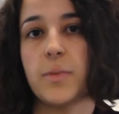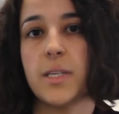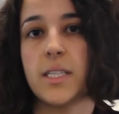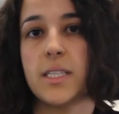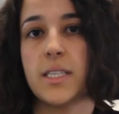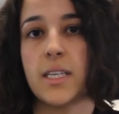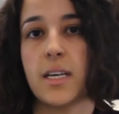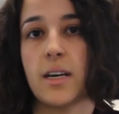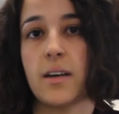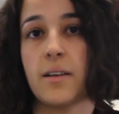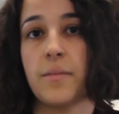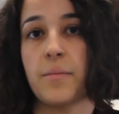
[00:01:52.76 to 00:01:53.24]

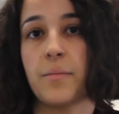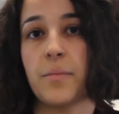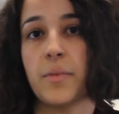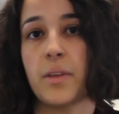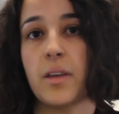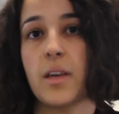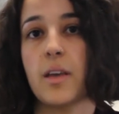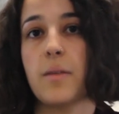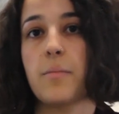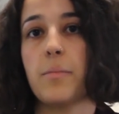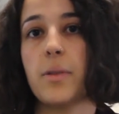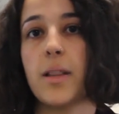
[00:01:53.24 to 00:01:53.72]
media
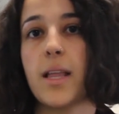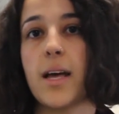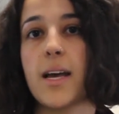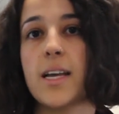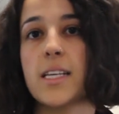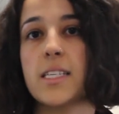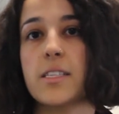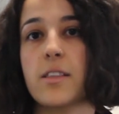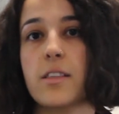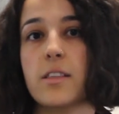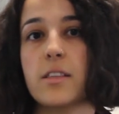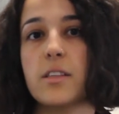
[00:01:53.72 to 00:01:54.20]

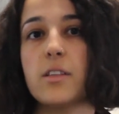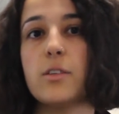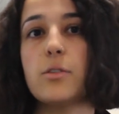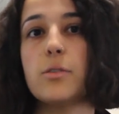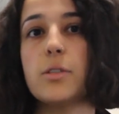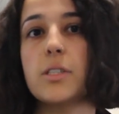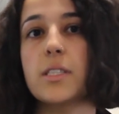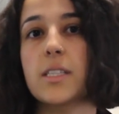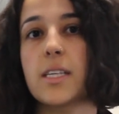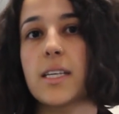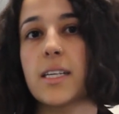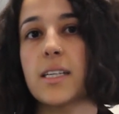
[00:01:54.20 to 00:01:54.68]
implies
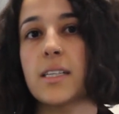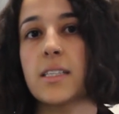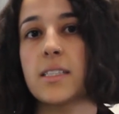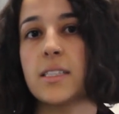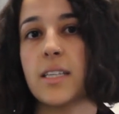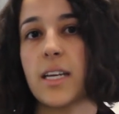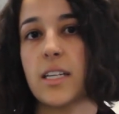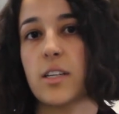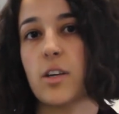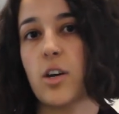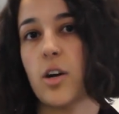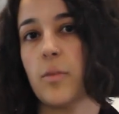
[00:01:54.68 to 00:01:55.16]
new skills
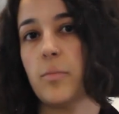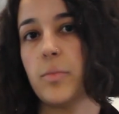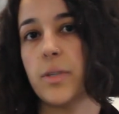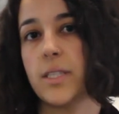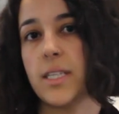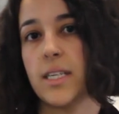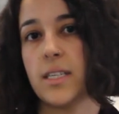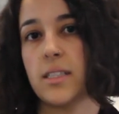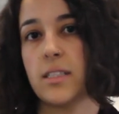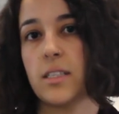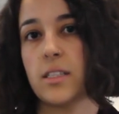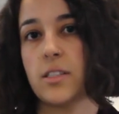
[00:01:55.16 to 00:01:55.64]
and
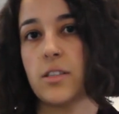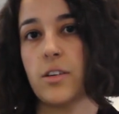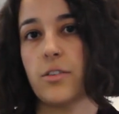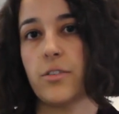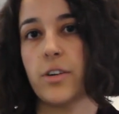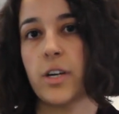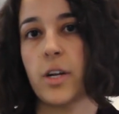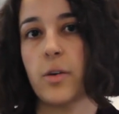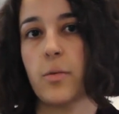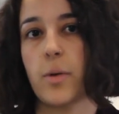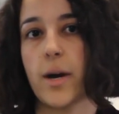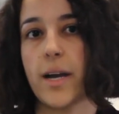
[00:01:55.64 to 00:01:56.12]
competences are
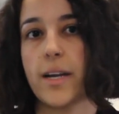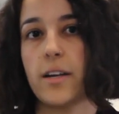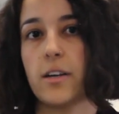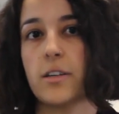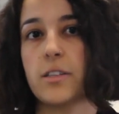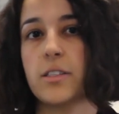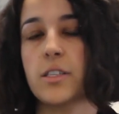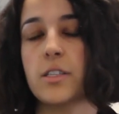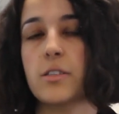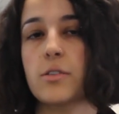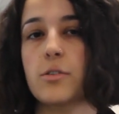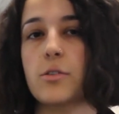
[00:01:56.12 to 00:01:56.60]

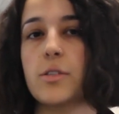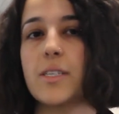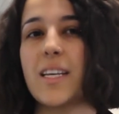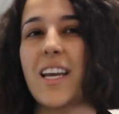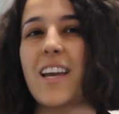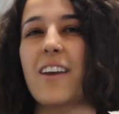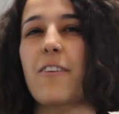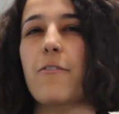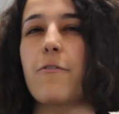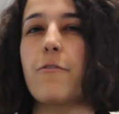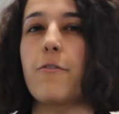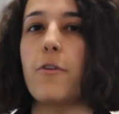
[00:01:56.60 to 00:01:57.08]
required to
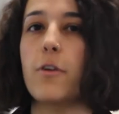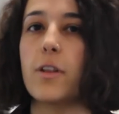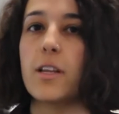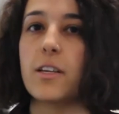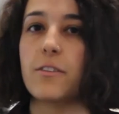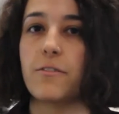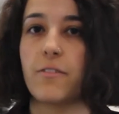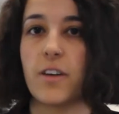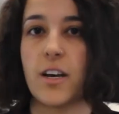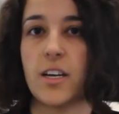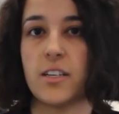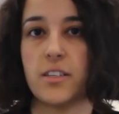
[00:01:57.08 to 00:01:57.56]
take full
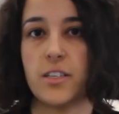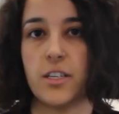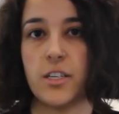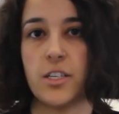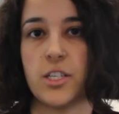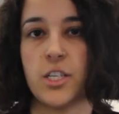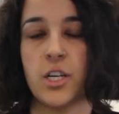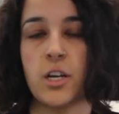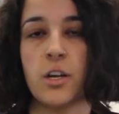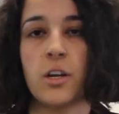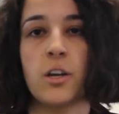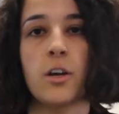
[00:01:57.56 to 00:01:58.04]

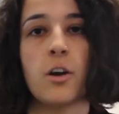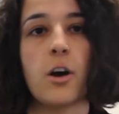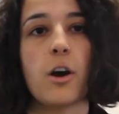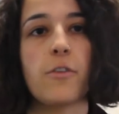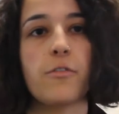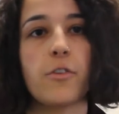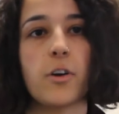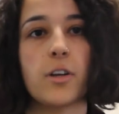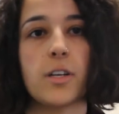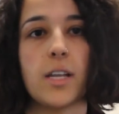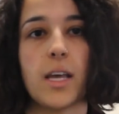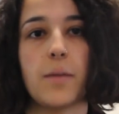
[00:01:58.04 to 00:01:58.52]
advantage
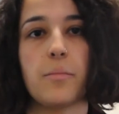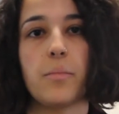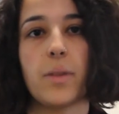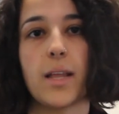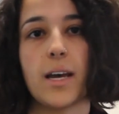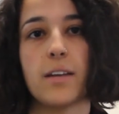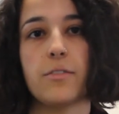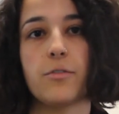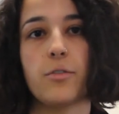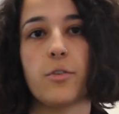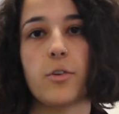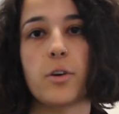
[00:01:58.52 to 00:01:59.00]
of online
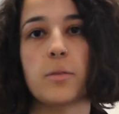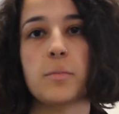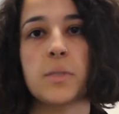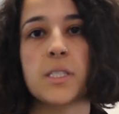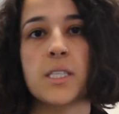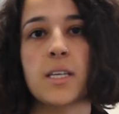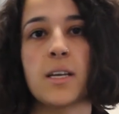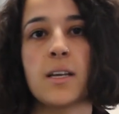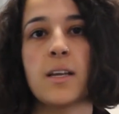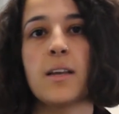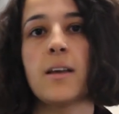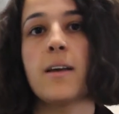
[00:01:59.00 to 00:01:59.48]

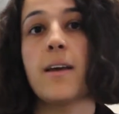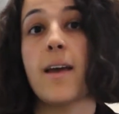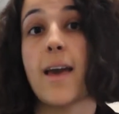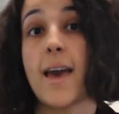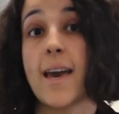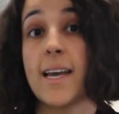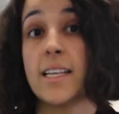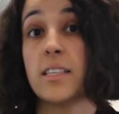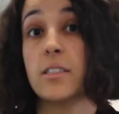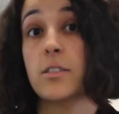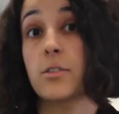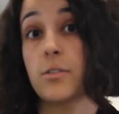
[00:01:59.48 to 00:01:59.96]
platforms
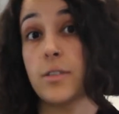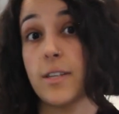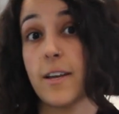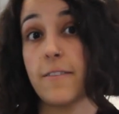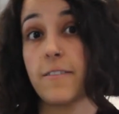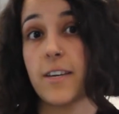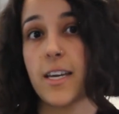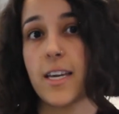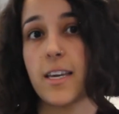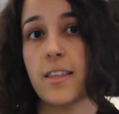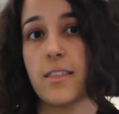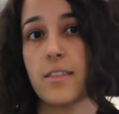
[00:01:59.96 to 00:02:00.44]
and to
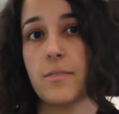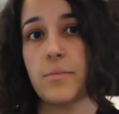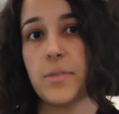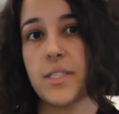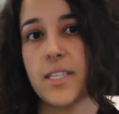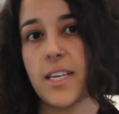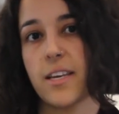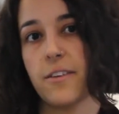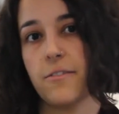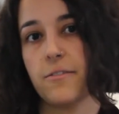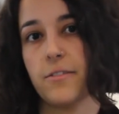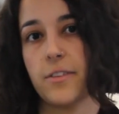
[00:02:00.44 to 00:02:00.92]
navigate them
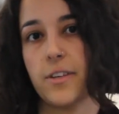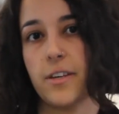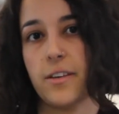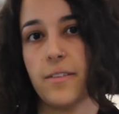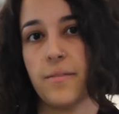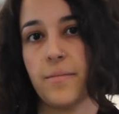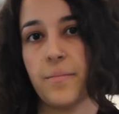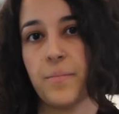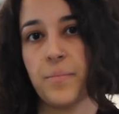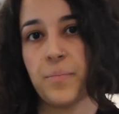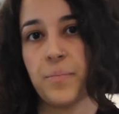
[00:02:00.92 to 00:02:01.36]
safely.